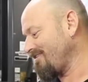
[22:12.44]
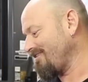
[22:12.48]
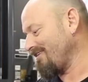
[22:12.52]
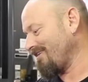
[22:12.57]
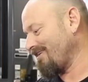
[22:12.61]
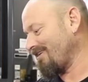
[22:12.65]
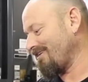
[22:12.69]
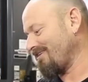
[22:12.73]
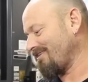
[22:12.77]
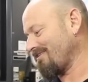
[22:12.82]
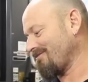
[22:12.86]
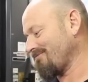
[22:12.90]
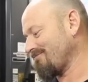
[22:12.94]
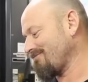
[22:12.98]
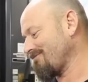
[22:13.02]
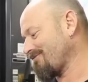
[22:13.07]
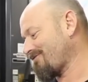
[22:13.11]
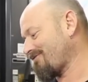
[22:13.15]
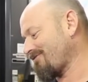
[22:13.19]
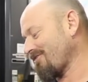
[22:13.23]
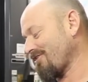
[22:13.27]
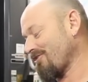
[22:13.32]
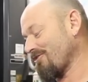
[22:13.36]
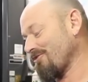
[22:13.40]
Um,
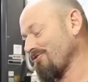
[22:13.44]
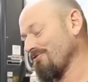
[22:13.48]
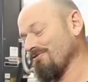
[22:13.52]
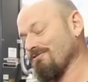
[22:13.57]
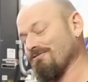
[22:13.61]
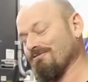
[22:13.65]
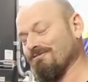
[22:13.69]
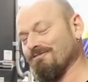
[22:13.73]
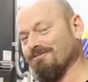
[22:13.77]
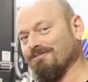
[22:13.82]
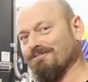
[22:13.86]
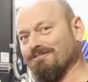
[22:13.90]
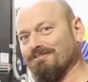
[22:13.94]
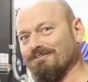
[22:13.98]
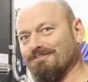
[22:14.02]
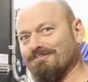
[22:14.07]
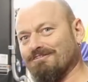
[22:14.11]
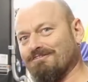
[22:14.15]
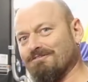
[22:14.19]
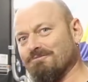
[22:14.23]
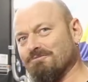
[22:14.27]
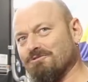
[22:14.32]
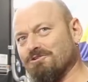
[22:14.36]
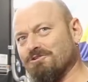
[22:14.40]
so
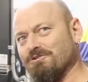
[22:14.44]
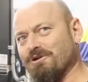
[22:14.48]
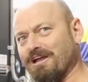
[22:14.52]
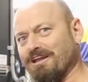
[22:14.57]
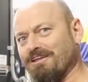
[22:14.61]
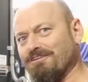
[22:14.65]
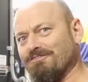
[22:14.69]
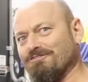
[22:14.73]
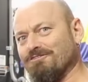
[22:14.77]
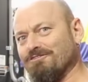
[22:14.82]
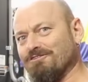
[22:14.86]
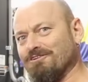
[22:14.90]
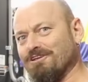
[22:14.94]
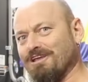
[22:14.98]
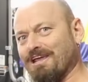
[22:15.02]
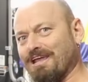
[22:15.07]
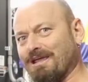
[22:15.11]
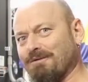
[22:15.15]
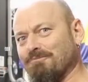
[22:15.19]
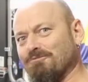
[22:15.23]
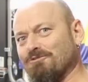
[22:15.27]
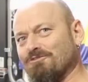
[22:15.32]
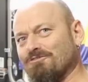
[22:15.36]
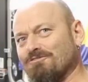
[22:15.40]
some 282
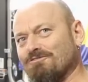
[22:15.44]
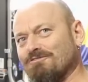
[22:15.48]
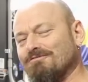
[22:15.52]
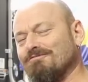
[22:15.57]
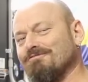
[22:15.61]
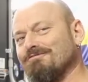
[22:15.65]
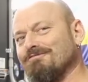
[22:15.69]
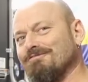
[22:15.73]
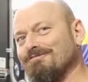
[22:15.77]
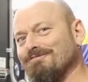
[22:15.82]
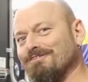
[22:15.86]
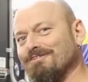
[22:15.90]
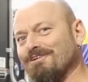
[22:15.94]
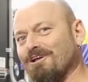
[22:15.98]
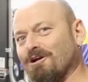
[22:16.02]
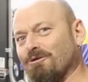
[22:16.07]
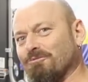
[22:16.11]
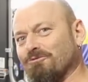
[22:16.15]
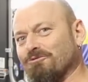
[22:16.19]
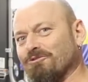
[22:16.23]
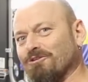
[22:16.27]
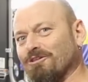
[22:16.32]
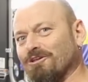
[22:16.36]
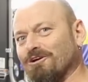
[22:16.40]
cams
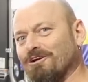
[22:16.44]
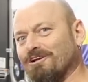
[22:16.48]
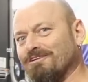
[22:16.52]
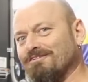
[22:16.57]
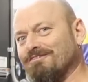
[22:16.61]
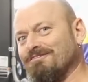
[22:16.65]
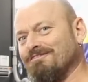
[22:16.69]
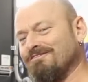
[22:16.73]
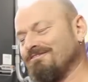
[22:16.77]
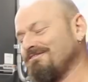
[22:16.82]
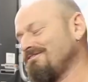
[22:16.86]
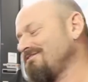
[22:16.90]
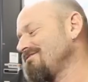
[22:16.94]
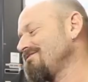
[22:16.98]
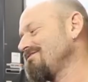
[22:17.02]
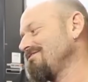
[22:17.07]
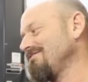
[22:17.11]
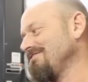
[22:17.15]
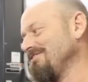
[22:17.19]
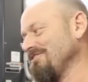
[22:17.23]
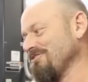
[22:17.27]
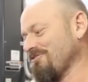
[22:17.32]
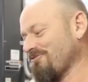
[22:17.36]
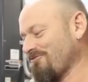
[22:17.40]
helps a lot.
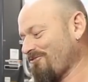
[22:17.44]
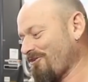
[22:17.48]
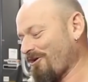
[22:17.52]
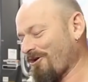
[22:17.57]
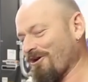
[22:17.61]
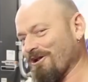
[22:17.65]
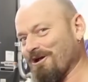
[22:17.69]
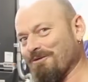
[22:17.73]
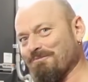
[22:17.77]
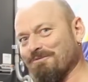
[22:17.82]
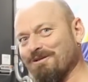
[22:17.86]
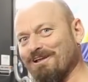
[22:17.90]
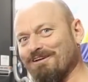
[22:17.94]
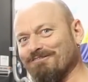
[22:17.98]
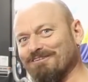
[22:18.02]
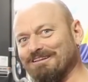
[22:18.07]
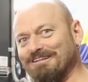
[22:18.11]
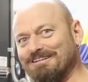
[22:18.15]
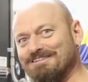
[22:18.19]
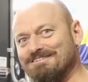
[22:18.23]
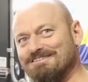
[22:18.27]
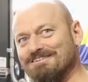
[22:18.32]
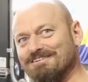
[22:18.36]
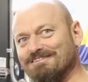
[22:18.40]
Let's fire it up and have a
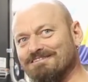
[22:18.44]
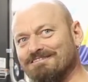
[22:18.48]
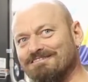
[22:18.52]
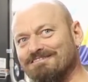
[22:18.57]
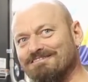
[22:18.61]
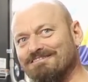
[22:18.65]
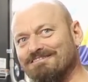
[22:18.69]
listen.